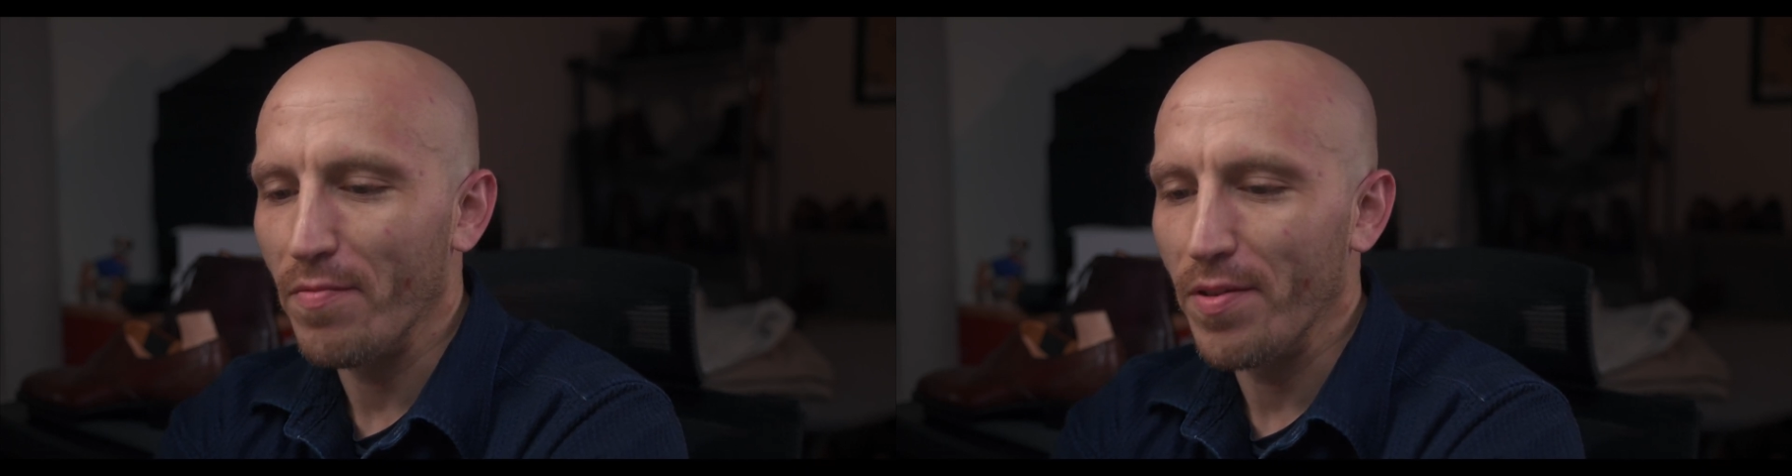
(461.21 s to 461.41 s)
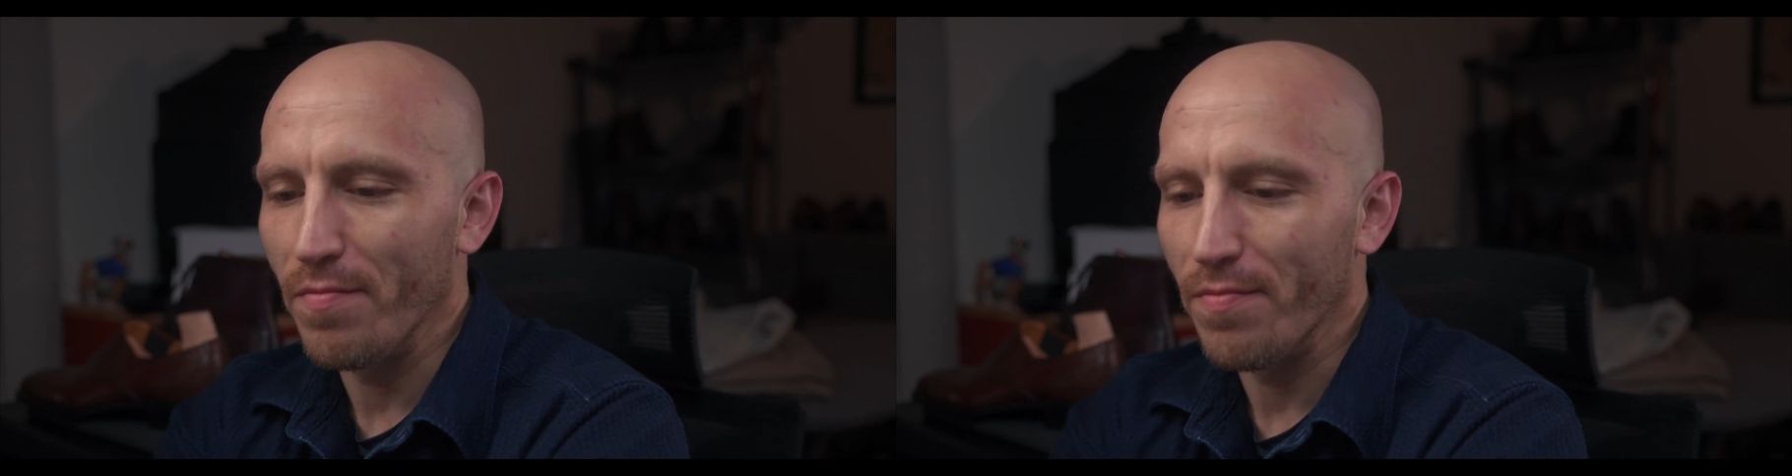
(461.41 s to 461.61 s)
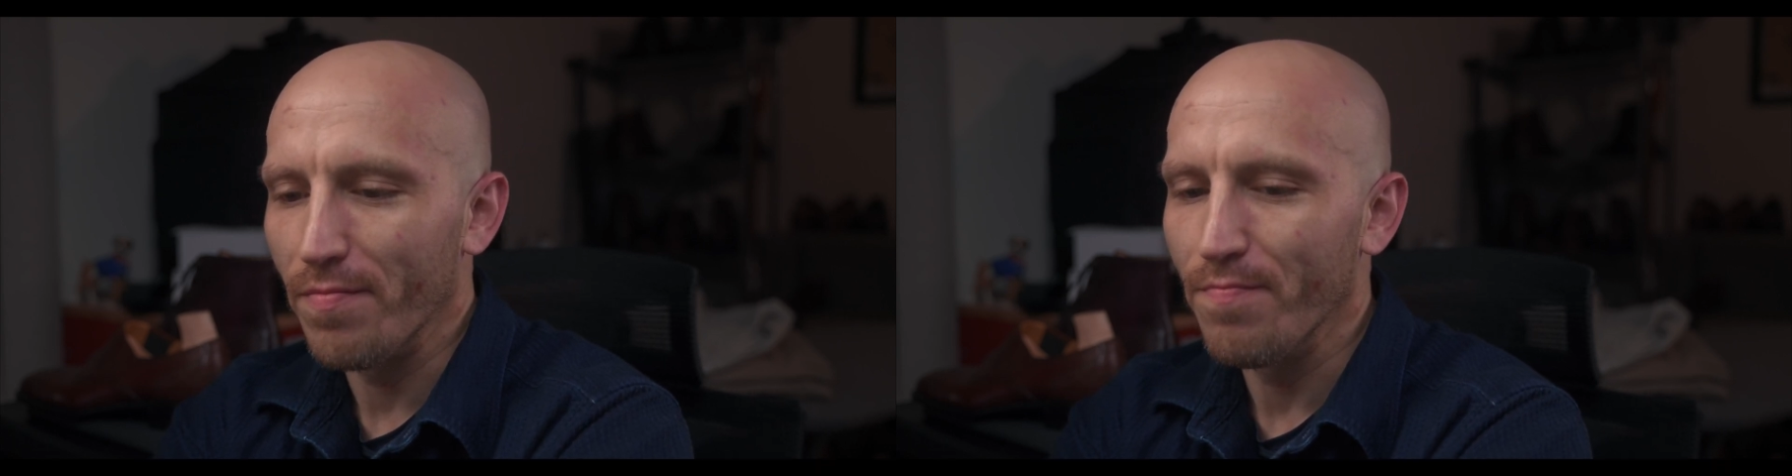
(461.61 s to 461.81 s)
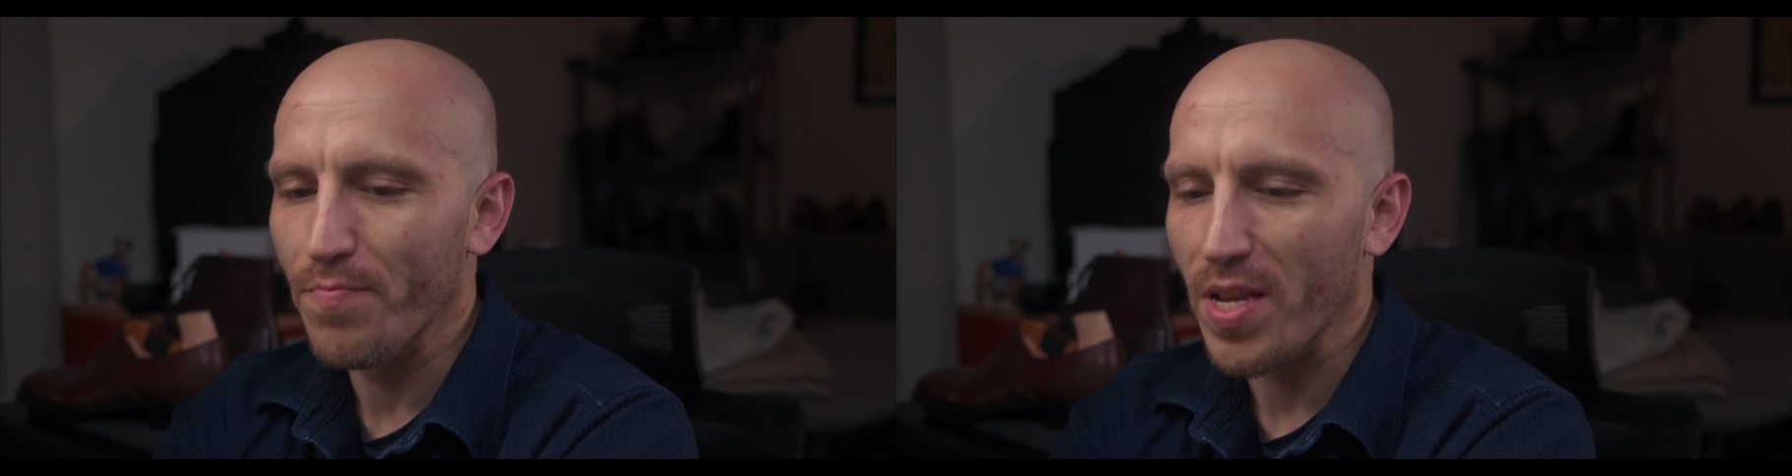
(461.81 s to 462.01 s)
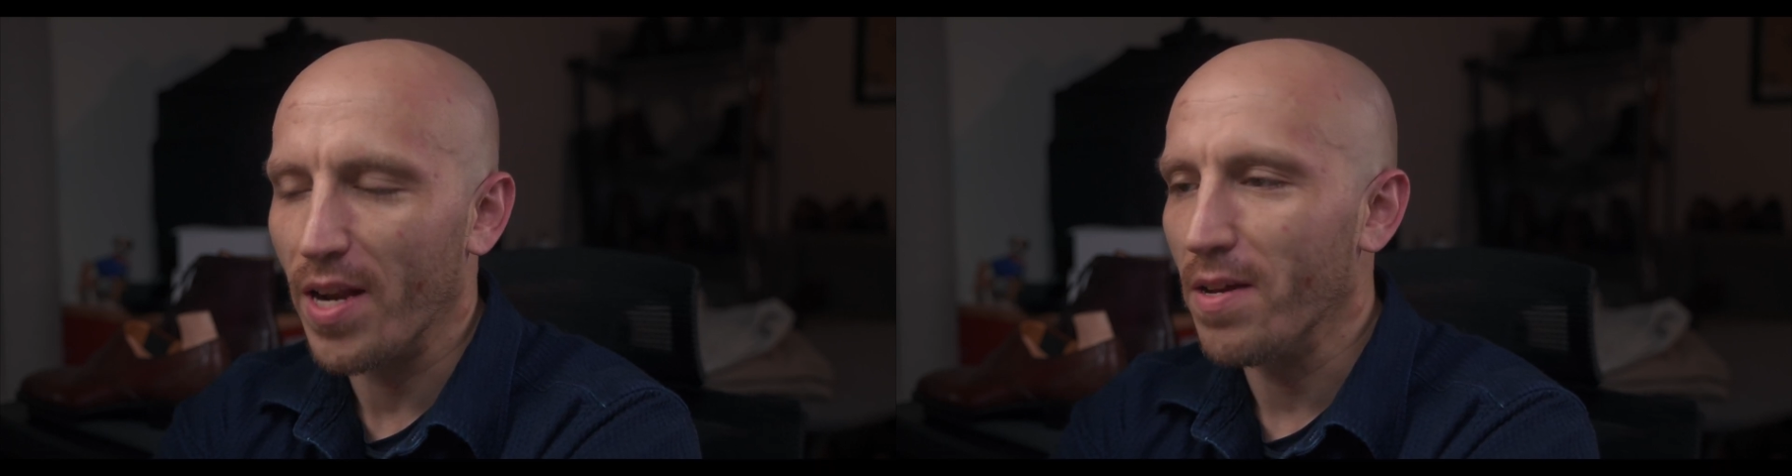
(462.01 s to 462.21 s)
you've
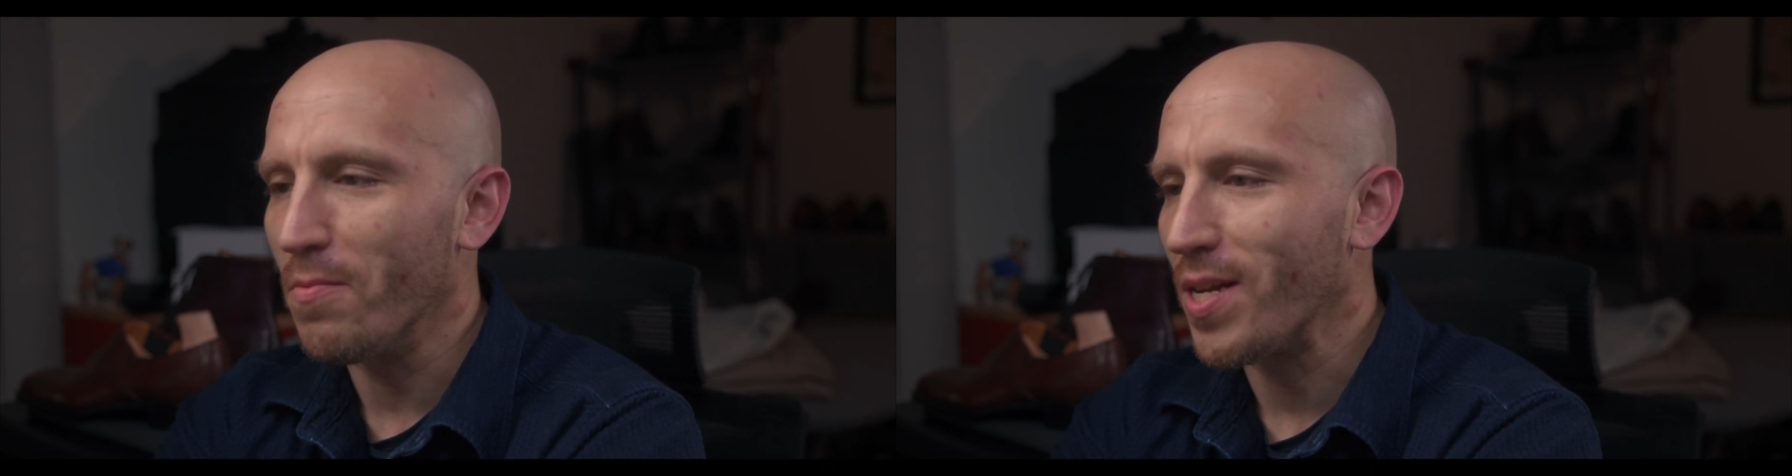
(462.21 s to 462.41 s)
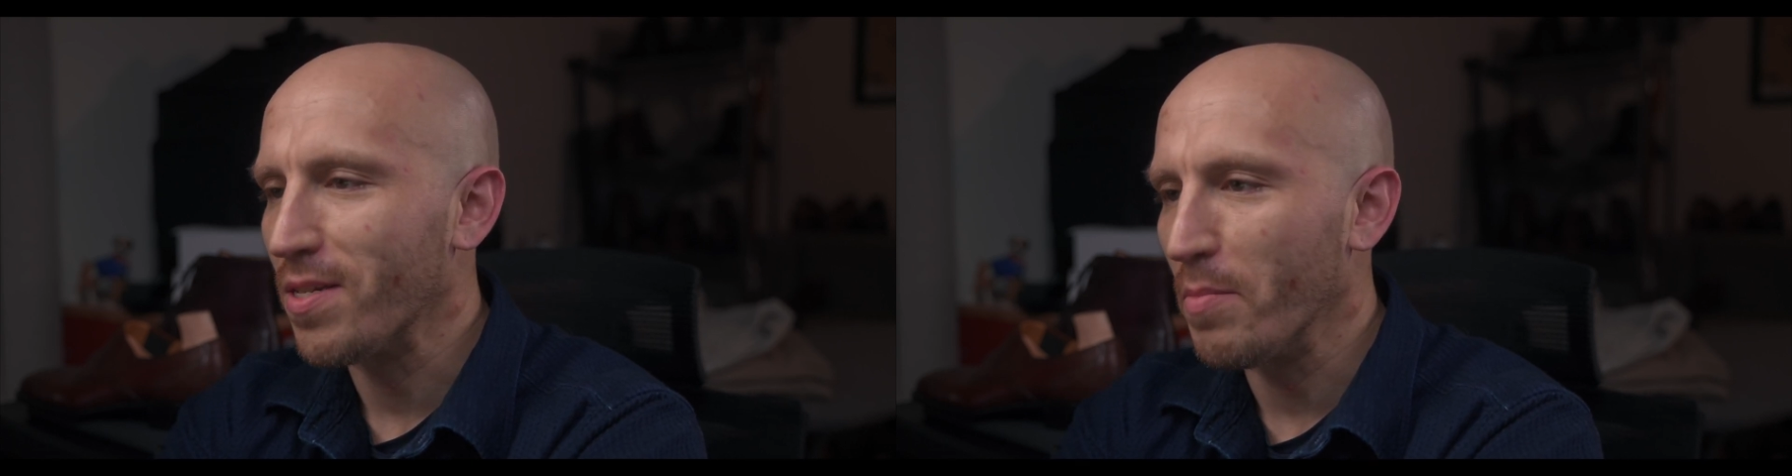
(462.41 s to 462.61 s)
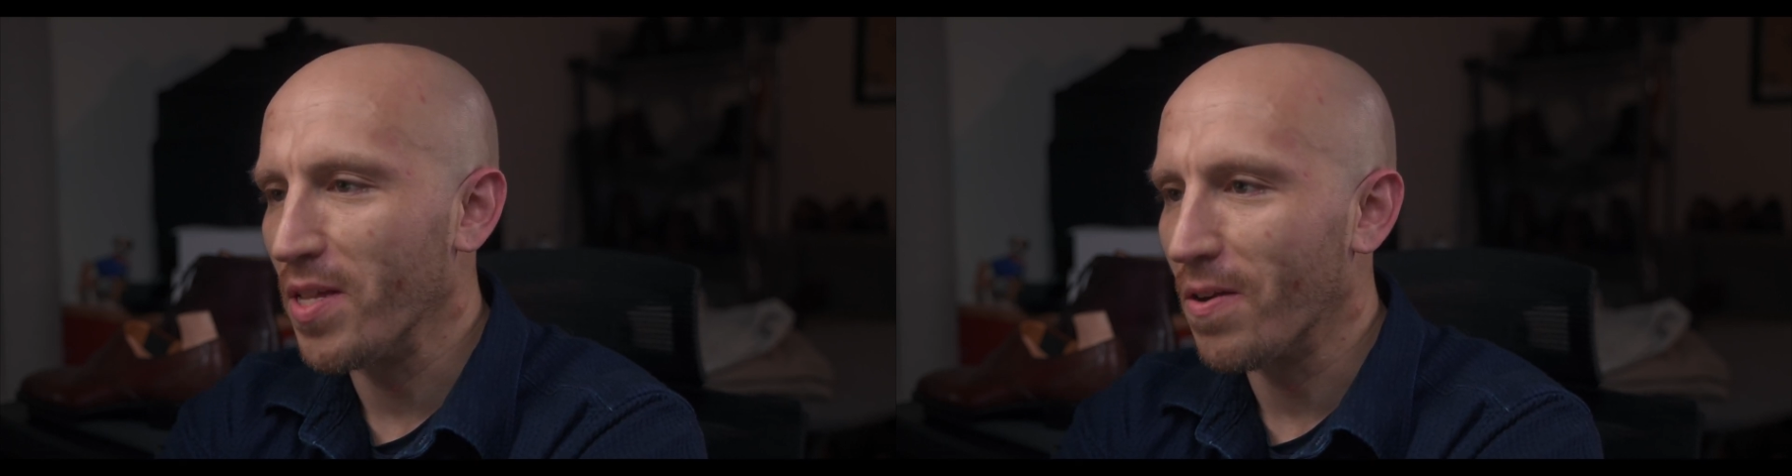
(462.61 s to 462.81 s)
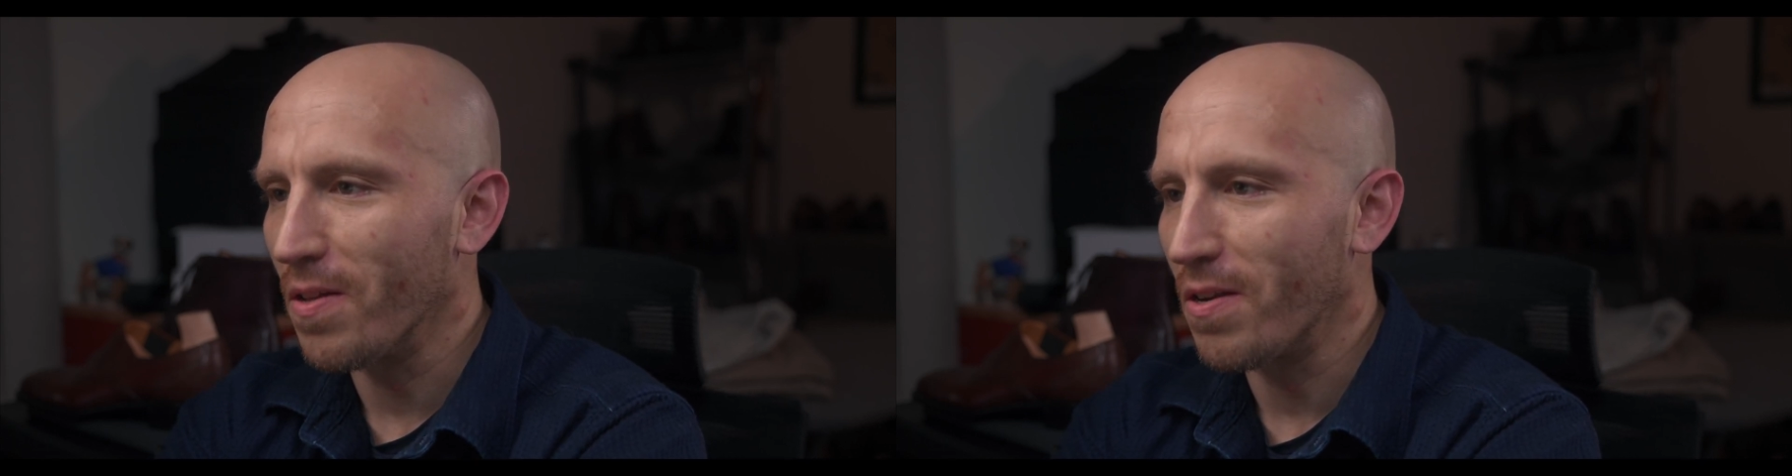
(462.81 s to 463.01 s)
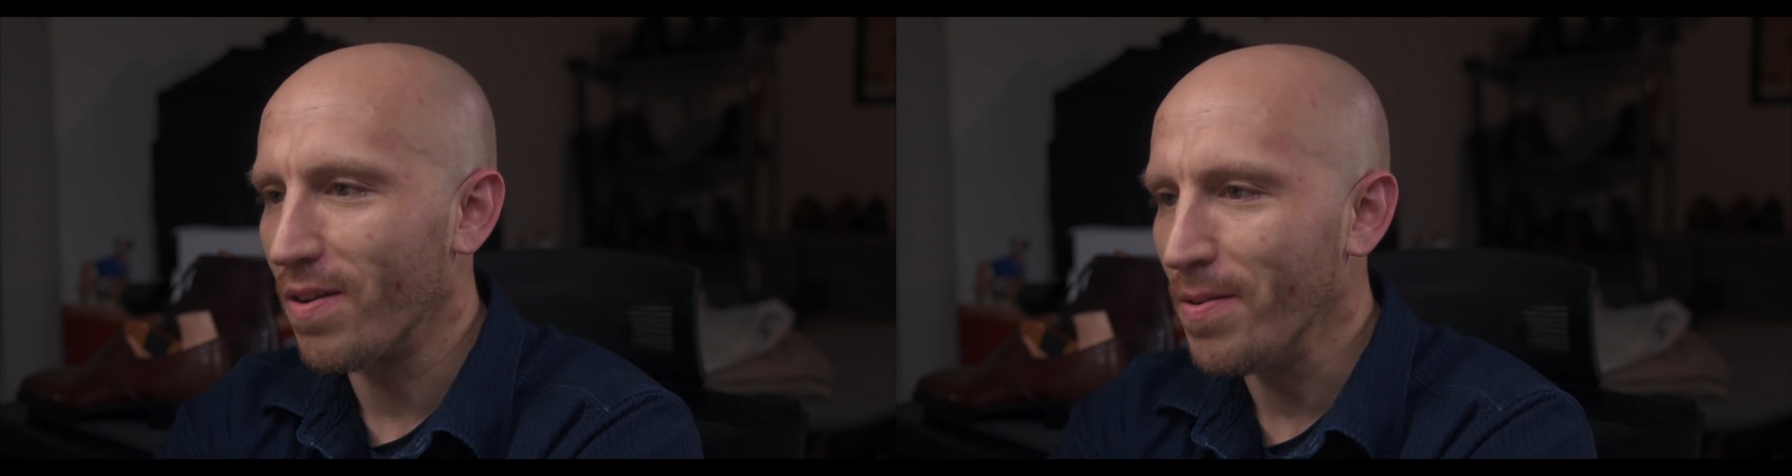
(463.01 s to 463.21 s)
got to watch some of the
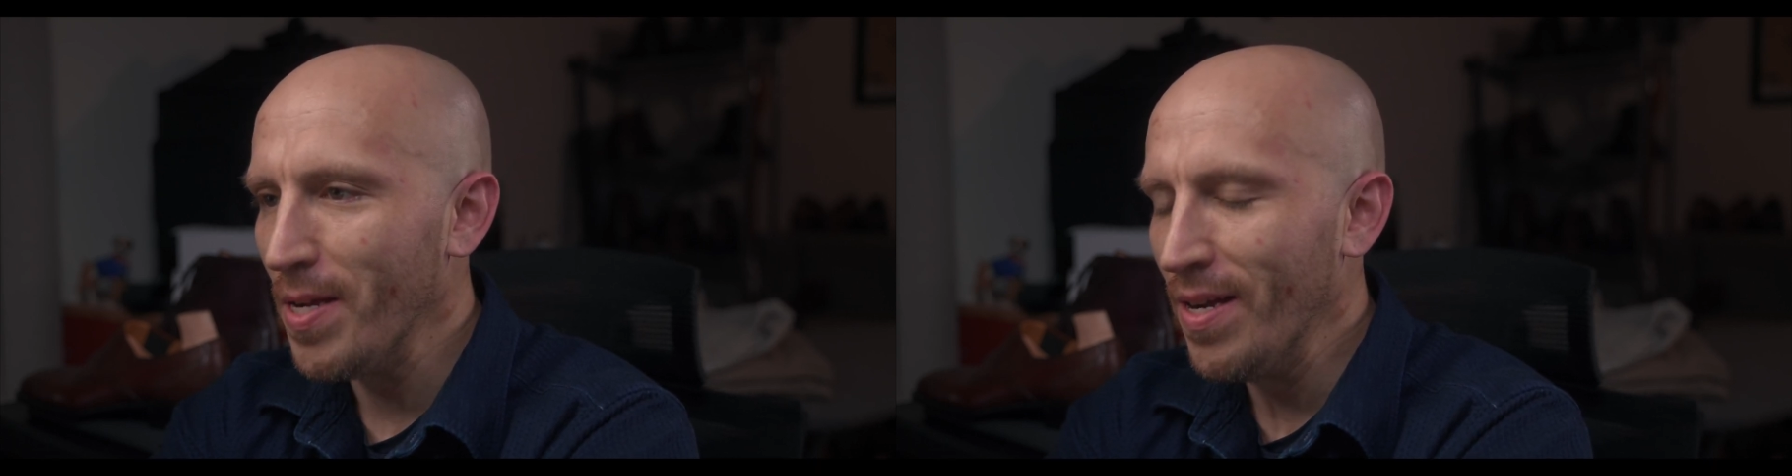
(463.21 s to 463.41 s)
earlier,